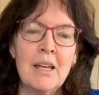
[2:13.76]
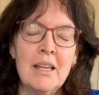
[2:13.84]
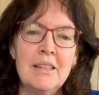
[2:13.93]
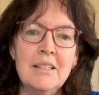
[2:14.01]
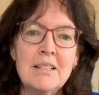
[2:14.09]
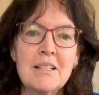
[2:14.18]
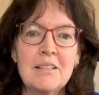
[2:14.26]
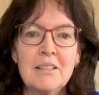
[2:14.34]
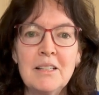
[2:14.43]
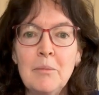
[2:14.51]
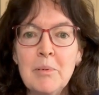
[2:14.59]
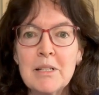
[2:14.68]
This is a
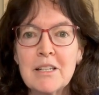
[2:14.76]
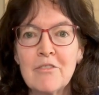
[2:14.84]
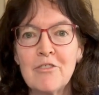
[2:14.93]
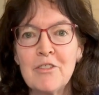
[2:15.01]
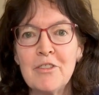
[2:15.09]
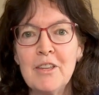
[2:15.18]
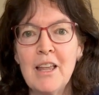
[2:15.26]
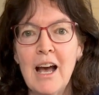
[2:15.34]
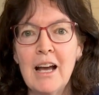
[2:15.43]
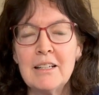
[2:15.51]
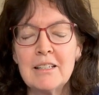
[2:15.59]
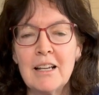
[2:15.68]
little bit different than
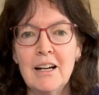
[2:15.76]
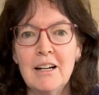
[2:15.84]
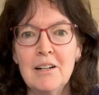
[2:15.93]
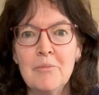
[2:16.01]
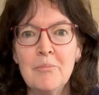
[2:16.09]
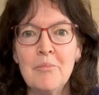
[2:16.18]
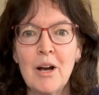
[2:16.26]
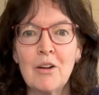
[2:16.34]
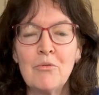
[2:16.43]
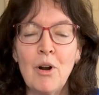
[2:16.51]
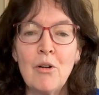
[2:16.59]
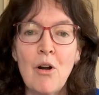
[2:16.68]
that. A
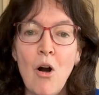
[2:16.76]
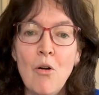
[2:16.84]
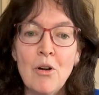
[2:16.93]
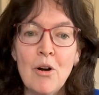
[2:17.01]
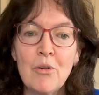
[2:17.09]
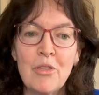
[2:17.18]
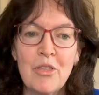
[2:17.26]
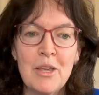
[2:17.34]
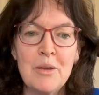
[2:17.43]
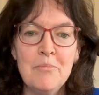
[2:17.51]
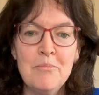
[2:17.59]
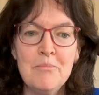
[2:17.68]
Rococo
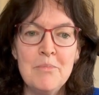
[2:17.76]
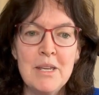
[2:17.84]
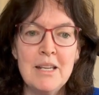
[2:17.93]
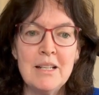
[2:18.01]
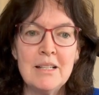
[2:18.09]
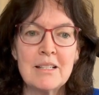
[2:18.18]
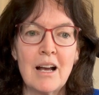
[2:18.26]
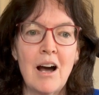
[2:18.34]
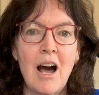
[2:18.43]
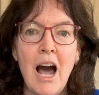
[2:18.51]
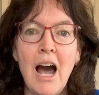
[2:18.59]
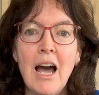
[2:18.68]
theme means a
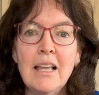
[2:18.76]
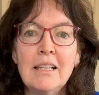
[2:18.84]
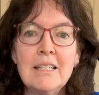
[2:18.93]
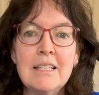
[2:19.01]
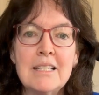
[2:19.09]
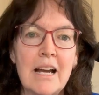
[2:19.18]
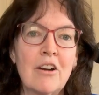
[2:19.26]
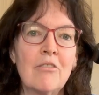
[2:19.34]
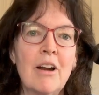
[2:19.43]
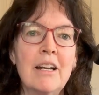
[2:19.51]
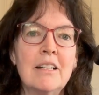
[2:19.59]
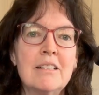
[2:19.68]
highly
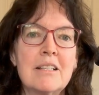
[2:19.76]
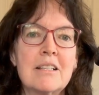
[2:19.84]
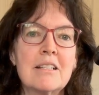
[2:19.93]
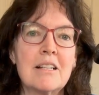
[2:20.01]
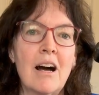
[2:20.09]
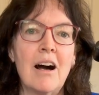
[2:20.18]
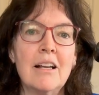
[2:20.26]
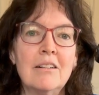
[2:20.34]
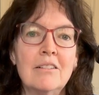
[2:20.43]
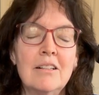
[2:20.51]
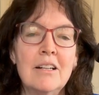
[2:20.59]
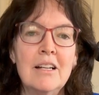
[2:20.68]
decorated
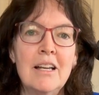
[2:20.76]
style.